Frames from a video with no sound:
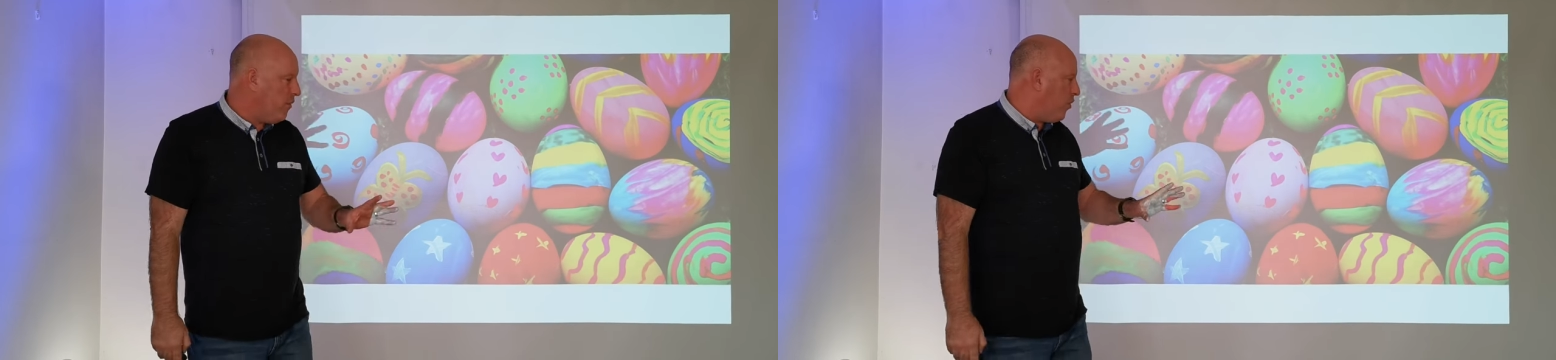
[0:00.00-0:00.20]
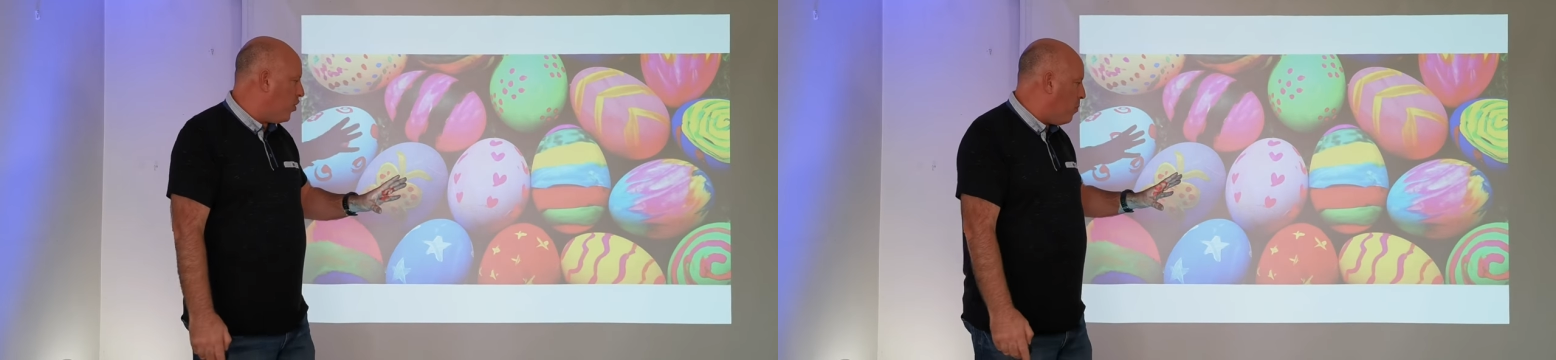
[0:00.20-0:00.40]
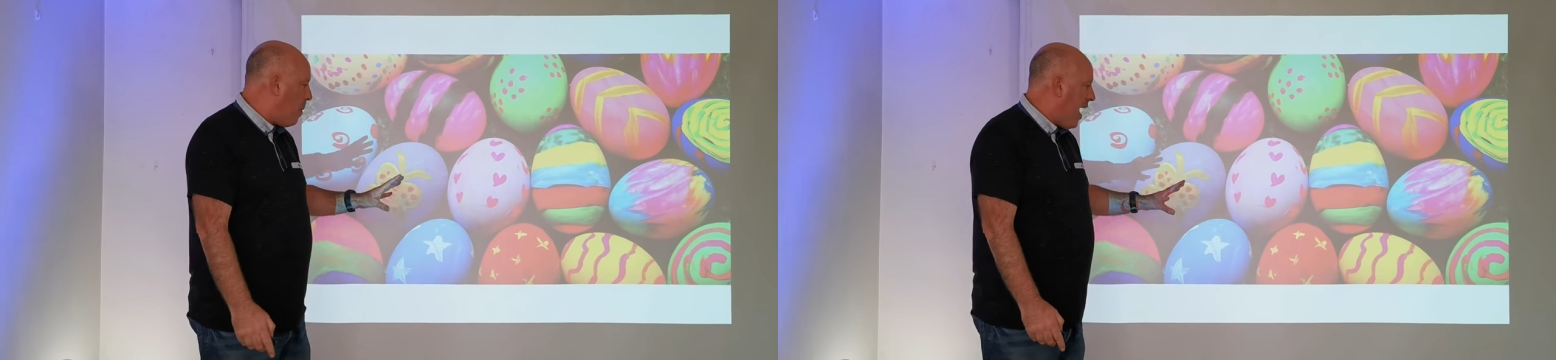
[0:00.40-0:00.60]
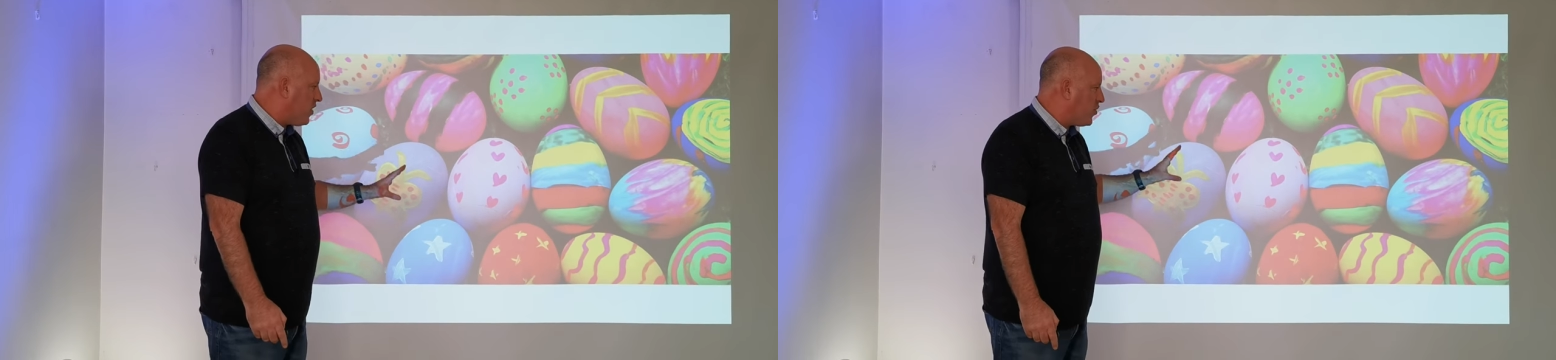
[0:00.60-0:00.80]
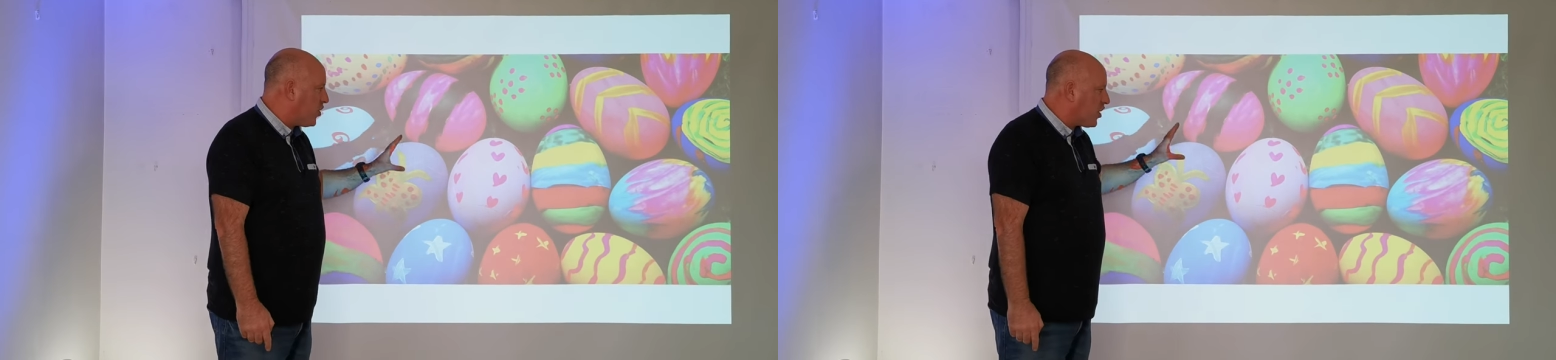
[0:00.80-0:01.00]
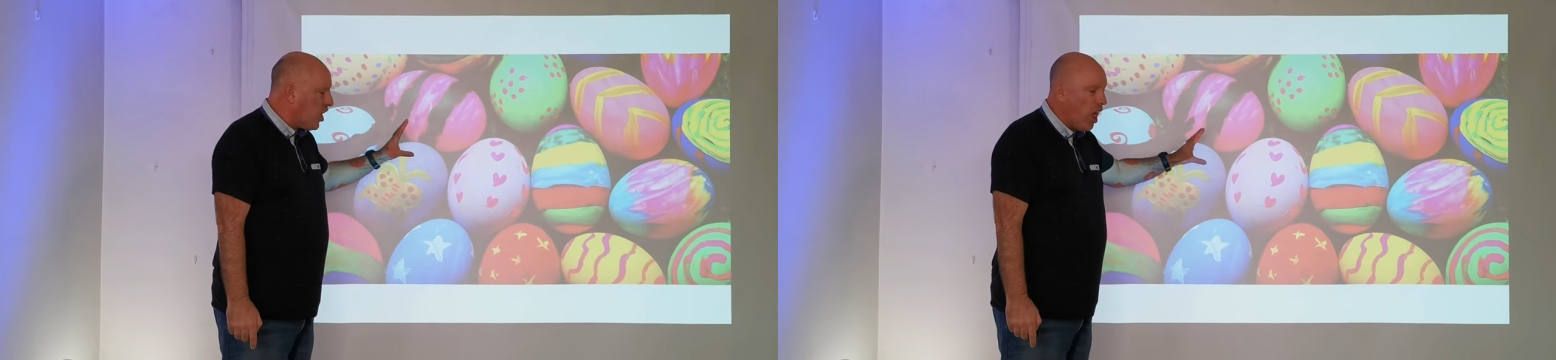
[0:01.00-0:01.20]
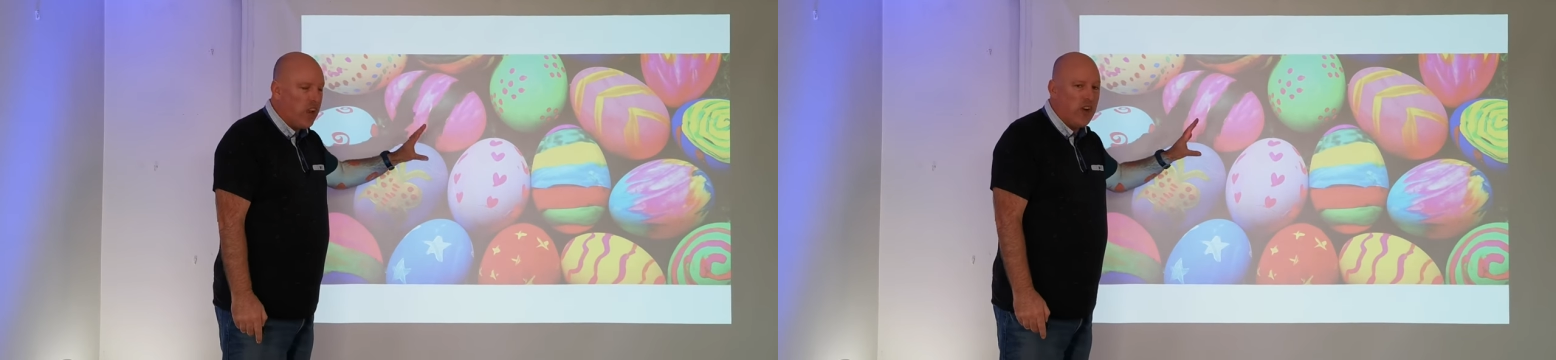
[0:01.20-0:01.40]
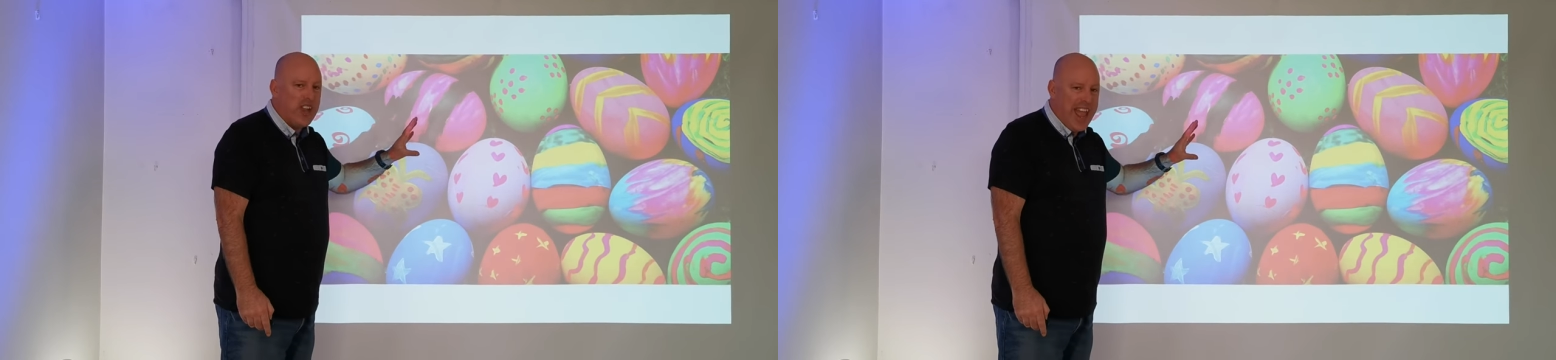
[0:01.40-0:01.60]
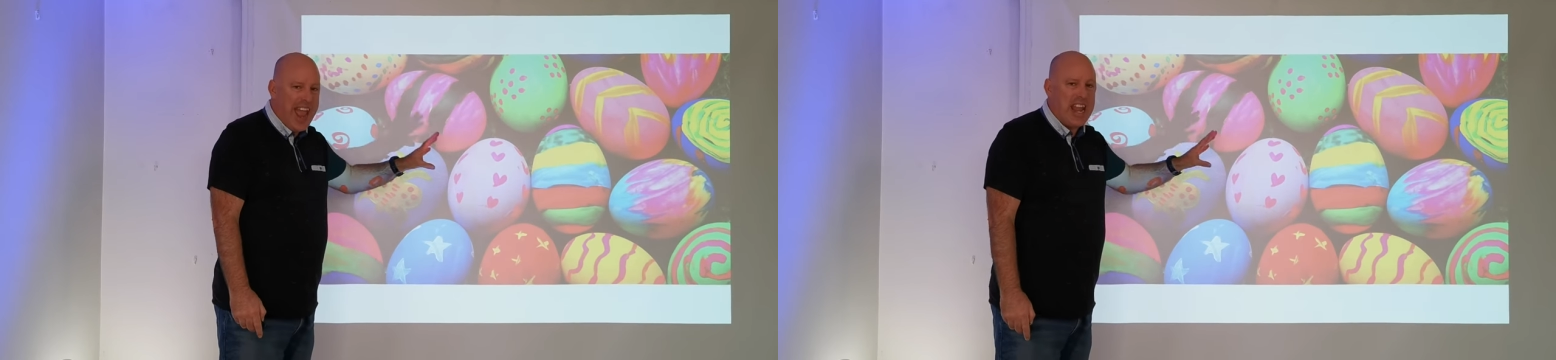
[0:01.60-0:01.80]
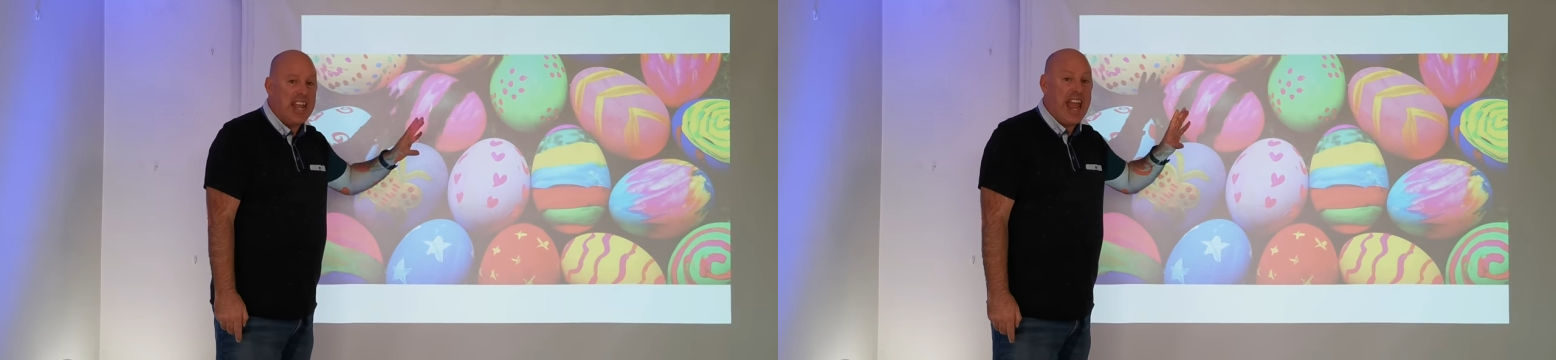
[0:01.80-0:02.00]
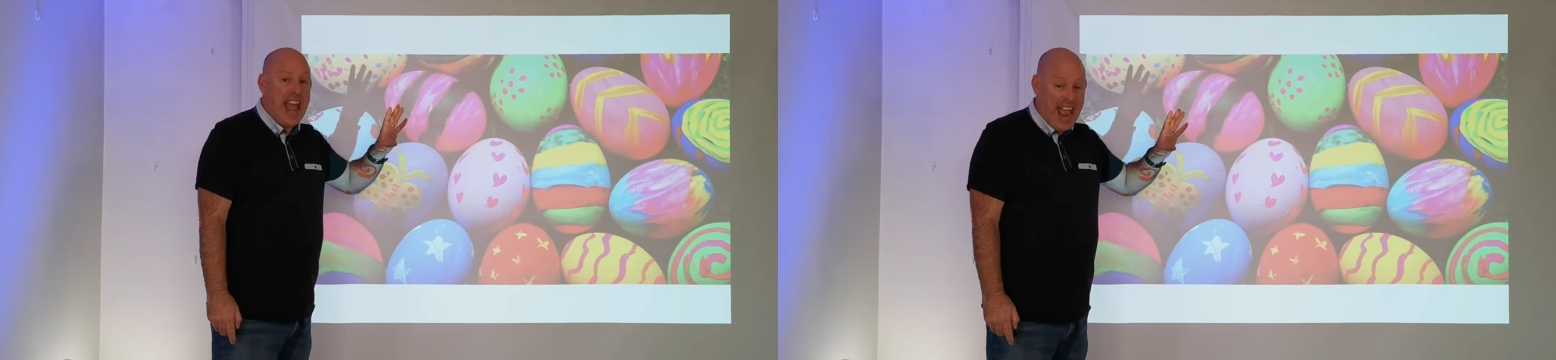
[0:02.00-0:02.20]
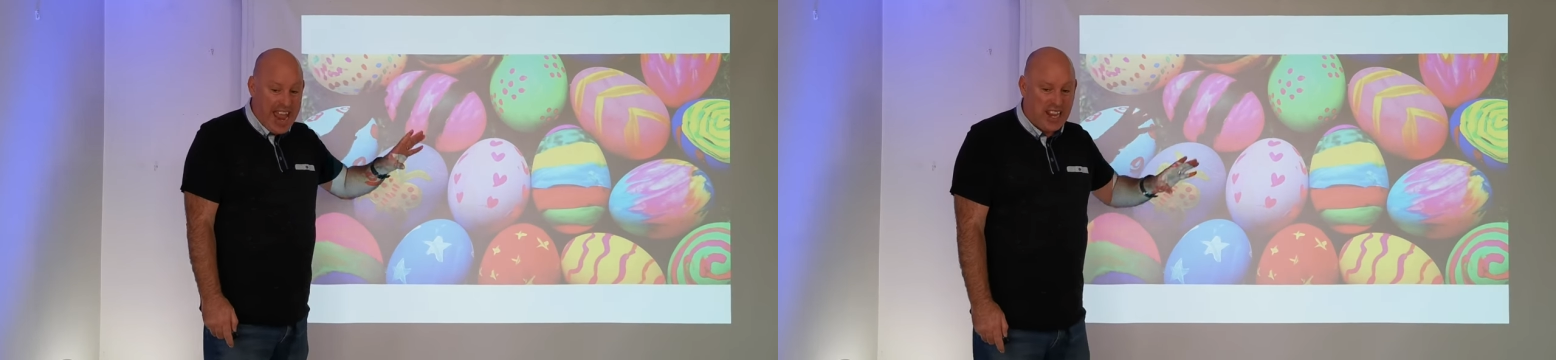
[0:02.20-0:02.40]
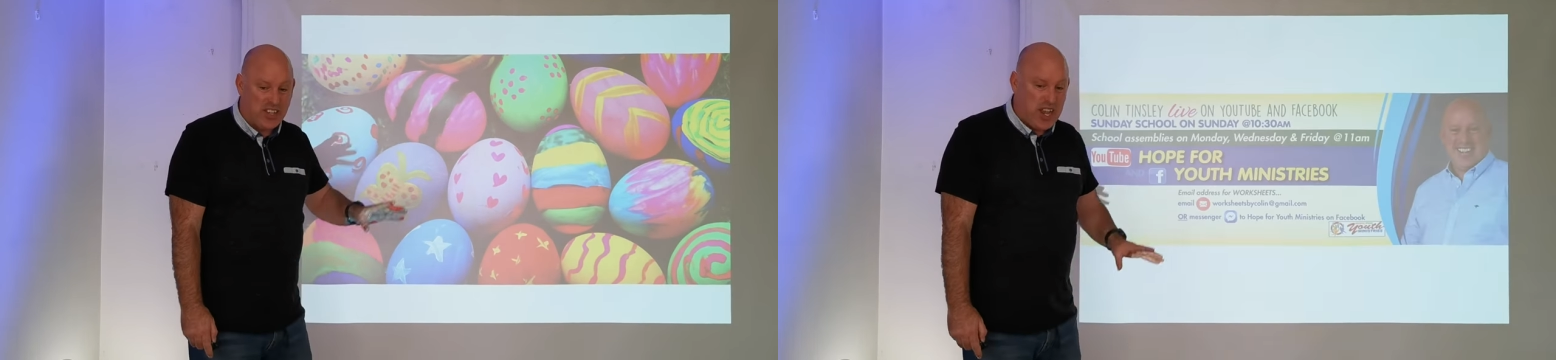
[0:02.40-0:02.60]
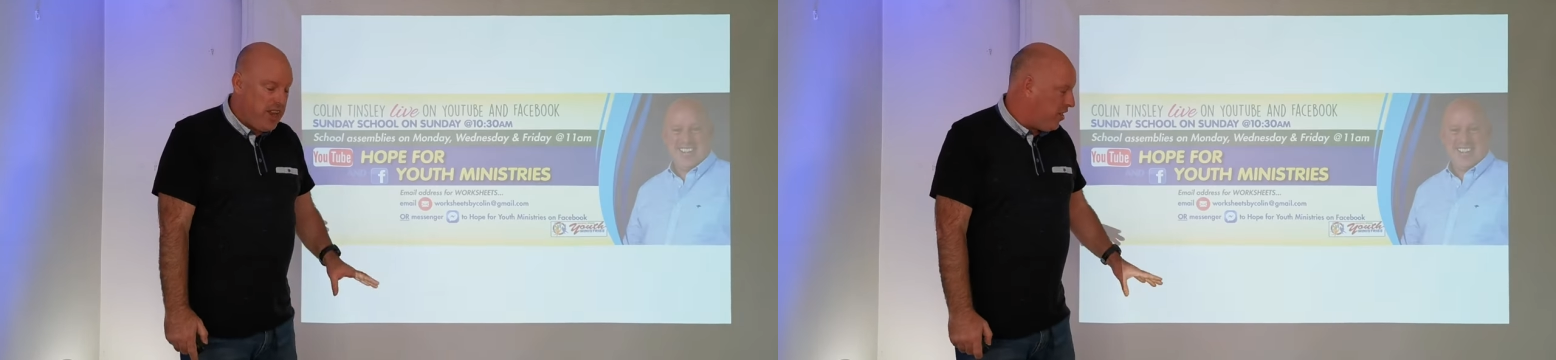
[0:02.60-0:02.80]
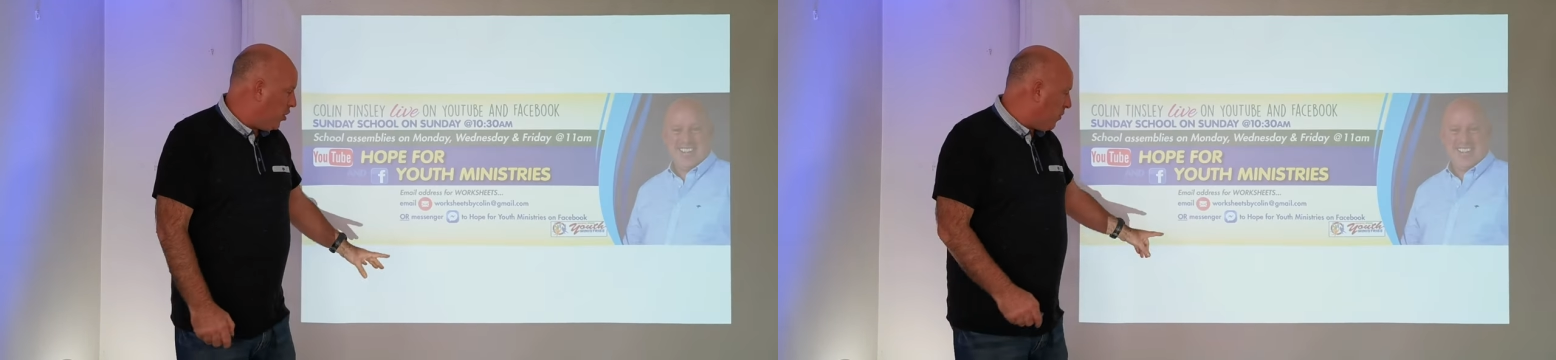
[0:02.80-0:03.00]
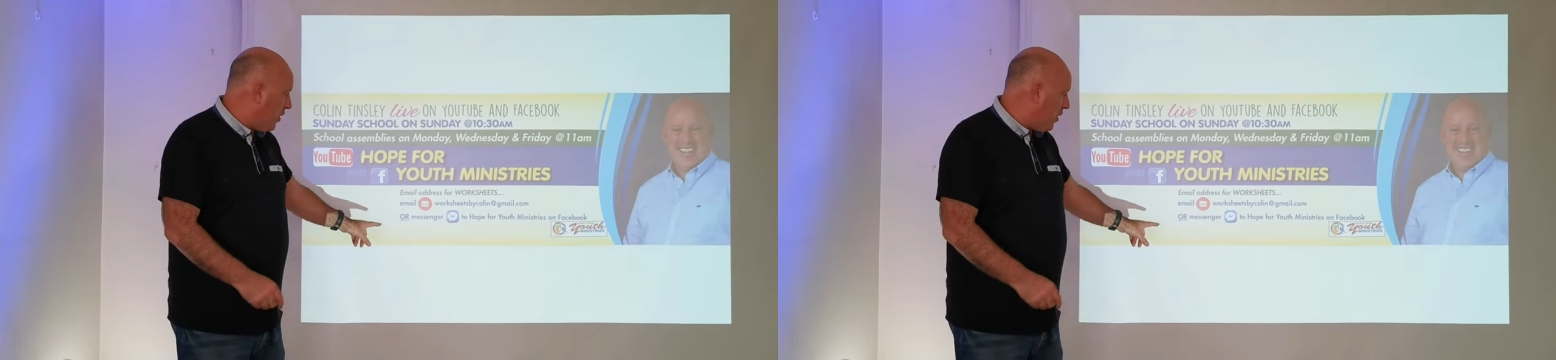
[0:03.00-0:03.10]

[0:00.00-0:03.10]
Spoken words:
for the best coloured in eggs. As